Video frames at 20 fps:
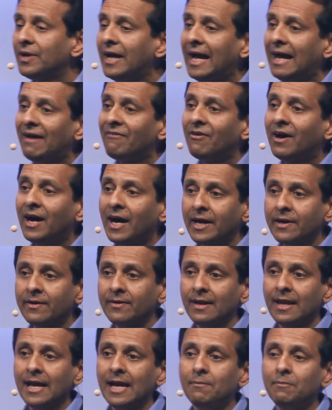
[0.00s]
to have high
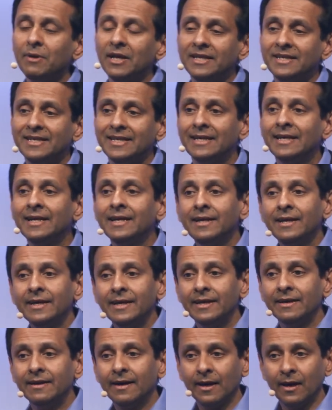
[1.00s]
reliability
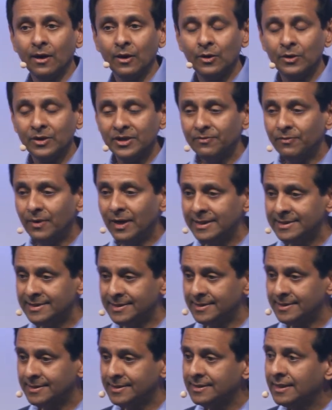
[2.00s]
in analog
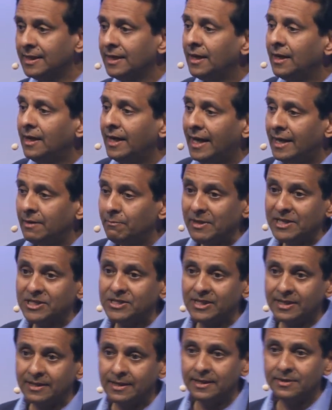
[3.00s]
devices and mixed
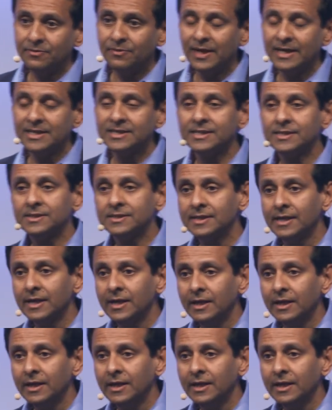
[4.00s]
signal devices.